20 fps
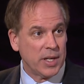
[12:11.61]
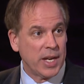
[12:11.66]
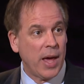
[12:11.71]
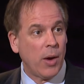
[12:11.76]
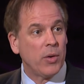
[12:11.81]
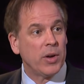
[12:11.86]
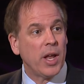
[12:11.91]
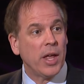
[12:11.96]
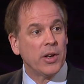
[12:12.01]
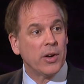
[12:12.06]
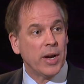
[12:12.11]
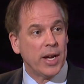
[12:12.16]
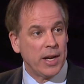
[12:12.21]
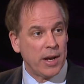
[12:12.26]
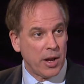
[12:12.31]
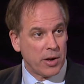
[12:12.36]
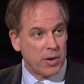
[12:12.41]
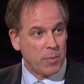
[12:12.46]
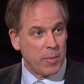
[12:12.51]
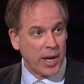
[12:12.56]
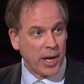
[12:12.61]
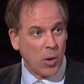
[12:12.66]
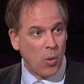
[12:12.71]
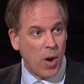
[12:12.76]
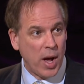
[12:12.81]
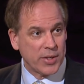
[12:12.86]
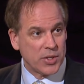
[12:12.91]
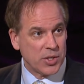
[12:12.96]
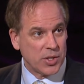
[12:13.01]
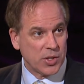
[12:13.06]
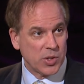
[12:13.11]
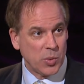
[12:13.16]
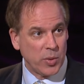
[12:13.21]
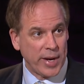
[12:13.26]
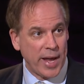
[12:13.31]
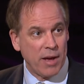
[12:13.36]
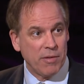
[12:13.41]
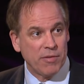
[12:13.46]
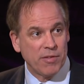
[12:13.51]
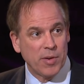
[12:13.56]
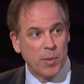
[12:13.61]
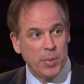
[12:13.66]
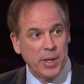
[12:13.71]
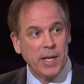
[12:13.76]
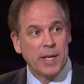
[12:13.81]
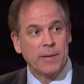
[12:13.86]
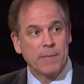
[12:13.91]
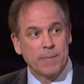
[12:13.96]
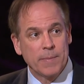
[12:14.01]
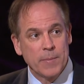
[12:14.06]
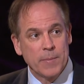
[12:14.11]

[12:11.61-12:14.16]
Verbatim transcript: Now another 800 megawatts just went out for bid.